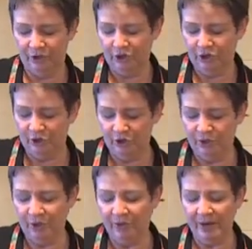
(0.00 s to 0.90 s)

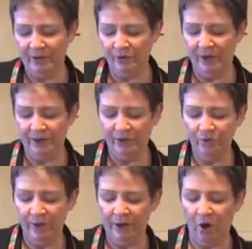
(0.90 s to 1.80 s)
Stir it around well.
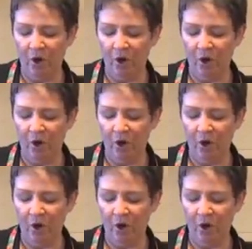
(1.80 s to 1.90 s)
You want